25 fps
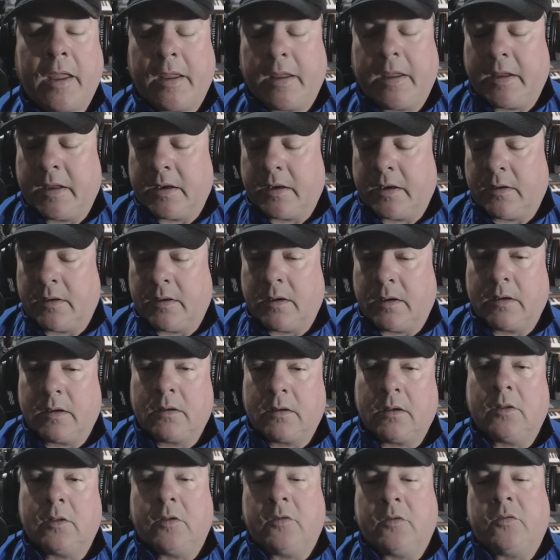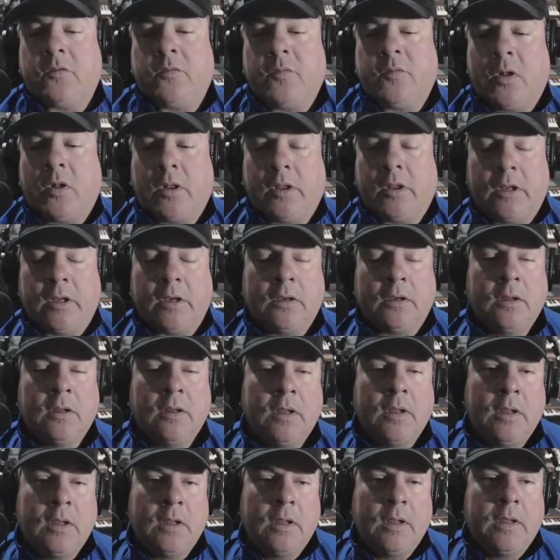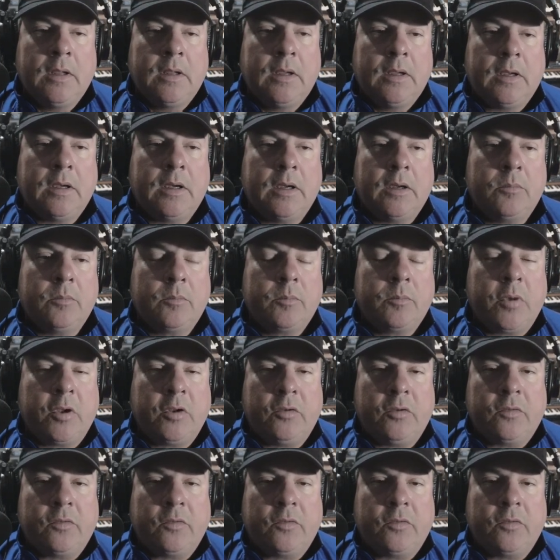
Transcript: and unless you fall in, but